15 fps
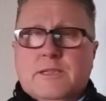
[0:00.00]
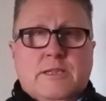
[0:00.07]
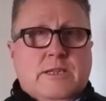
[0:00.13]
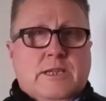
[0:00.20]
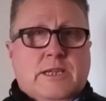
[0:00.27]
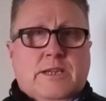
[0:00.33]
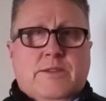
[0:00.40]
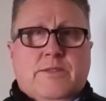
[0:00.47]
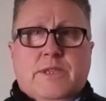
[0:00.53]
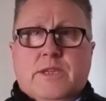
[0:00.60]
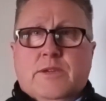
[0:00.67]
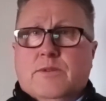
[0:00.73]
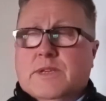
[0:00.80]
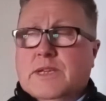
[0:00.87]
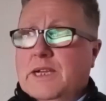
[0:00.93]
Here in
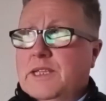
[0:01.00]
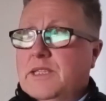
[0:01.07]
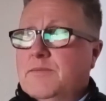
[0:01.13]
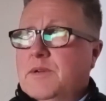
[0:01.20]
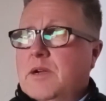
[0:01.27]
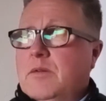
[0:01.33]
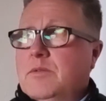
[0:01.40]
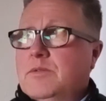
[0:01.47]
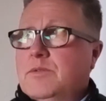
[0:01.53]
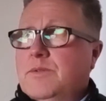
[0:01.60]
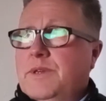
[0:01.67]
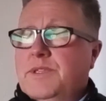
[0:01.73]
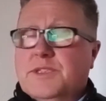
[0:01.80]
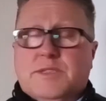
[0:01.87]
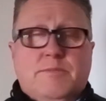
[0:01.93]
the UK at the moment, the
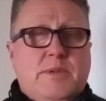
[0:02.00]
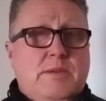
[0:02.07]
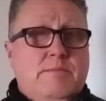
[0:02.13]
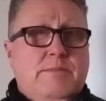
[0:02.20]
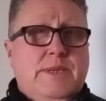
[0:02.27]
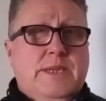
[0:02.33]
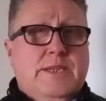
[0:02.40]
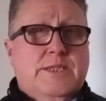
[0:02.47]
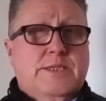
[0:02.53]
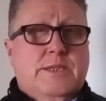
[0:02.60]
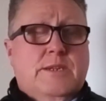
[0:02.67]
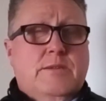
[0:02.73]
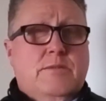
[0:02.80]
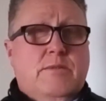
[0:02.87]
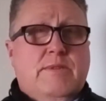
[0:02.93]
weather's a bit
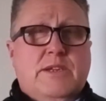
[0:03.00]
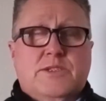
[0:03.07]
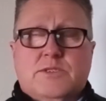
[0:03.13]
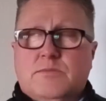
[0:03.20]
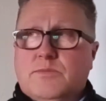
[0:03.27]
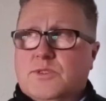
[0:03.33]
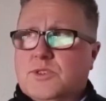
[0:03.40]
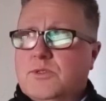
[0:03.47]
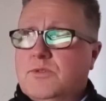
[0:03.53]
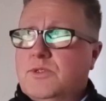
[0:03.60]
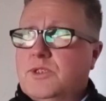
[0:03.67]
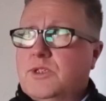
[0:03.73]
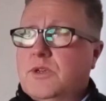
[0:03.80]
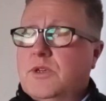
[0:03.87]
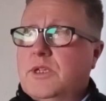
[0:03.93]
mixed. We've had some
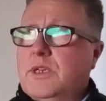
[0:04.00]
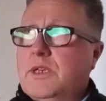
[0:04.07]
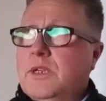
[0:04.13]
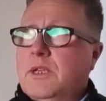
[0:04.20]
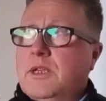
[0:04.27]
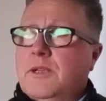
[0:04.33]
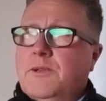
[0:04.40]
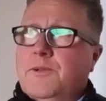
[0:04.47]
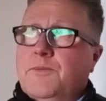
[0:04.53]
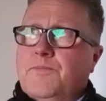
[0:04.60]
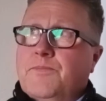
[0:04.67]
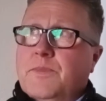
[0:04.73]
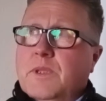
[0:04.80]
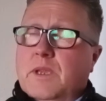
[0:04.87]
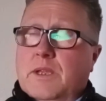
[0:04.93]
sunshine,
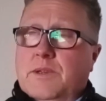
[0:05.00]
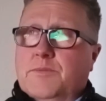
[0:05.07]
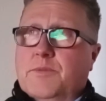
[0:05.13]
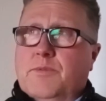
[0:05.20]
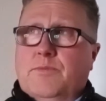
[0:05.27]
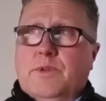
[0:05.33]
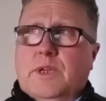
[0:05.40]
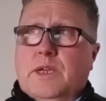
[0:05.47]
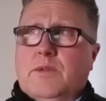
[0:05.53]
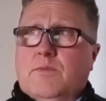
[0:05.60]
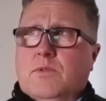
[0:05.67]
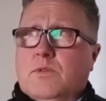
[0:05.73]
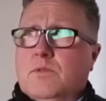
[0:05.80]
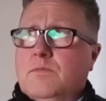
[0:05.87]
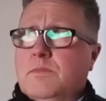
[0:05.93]
and it's been really
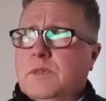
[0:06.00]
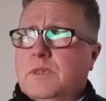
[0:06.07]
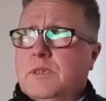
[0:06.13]
warm.